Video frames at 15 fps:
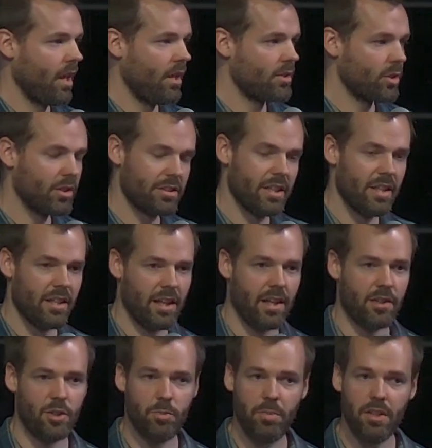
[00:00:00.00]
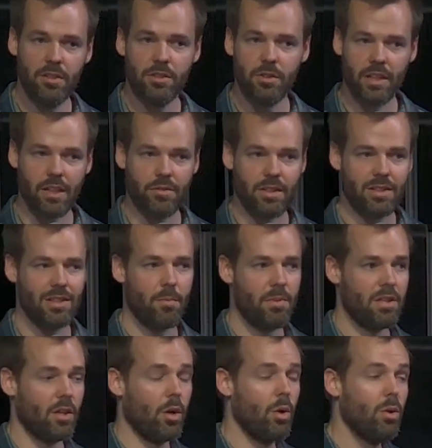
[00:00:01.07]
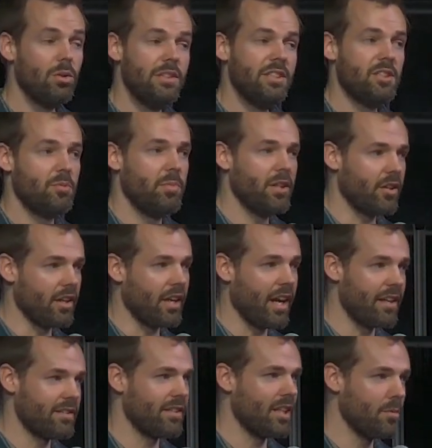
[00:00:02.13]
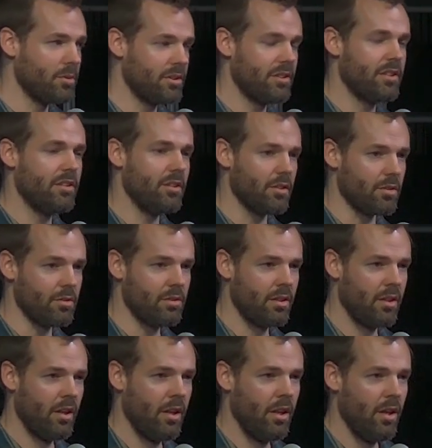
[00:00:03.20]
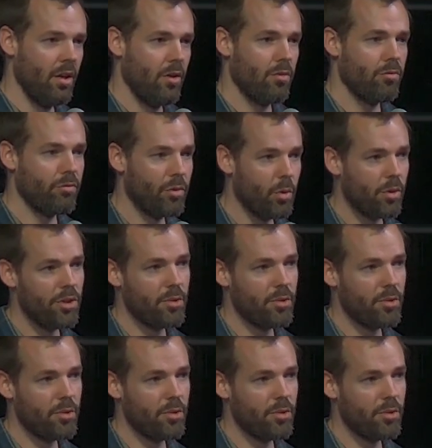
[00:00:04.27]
So I'll say that again. A spiritual gift is something the Holy Spirit has enabled you to do for